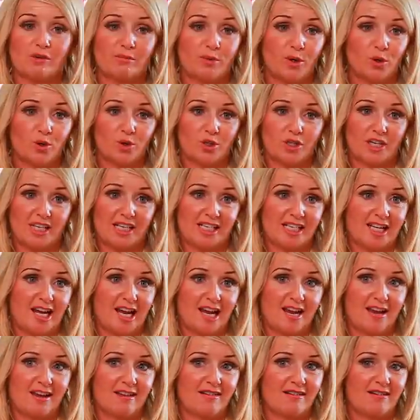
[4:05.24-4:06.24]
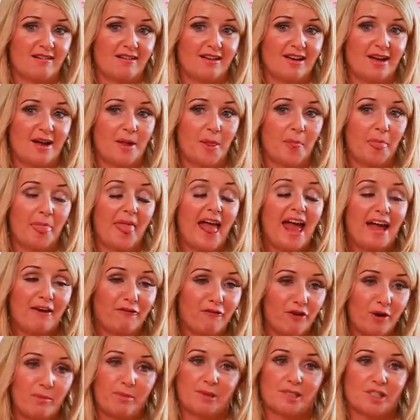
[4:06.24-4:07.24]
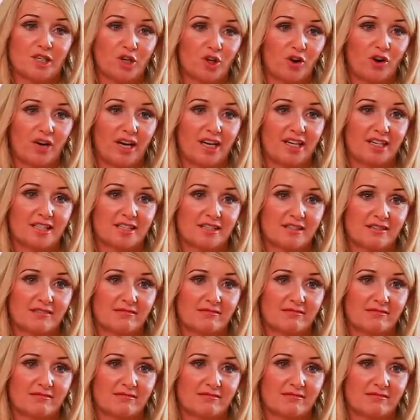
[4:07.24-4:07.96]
emotional day. Everybody cried.